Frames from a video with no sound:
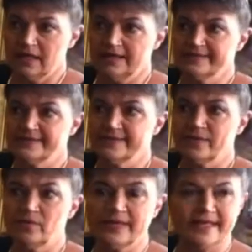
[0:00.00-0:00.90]
And
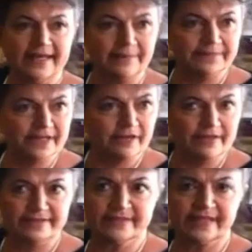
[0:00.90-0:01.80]
so we get up there
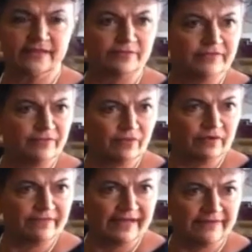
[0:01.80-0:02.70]
and it's like 300,
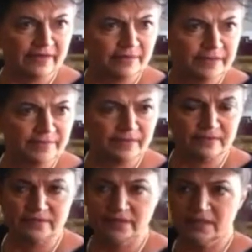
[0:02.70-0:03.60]
400, 500 people.
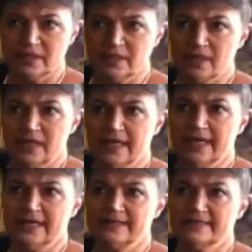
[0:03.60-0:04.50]

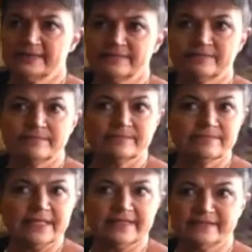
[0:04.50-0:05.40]
And
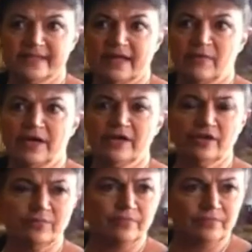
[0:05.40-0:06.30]
he said, I want you
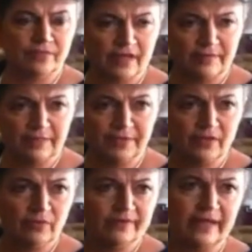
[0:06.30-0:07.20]
to come up
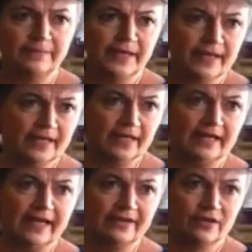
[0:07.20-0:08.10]
here with that painting. And
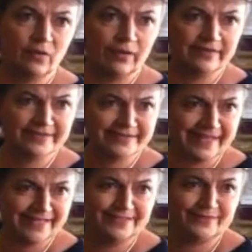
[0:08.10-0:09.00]
I had to go on the
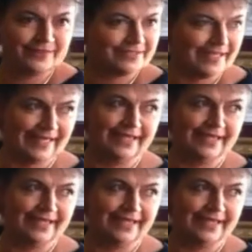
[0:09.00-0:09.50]
stage, which I